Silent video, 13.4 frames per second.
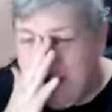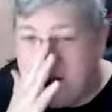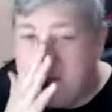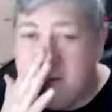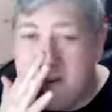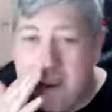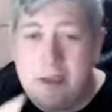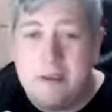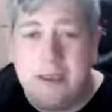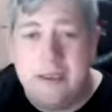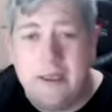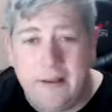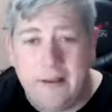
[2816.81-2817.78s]
this ridiculous
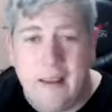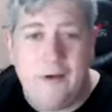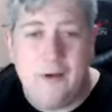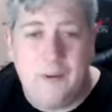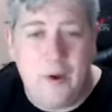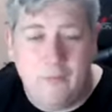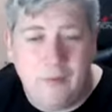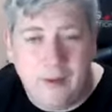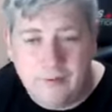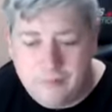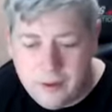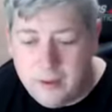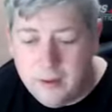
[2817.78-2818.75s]
idea that life should be
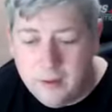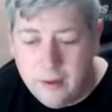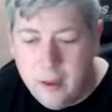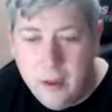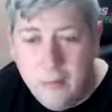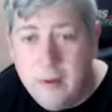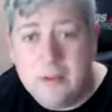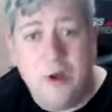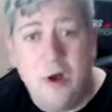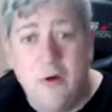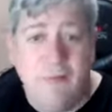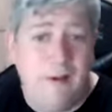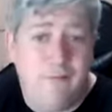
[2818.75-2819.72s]
conflict-free. Well, it's
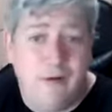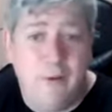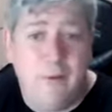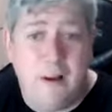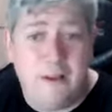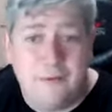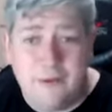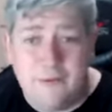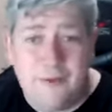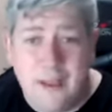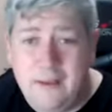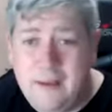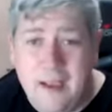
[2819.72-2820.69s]
conflict-free when I was 15.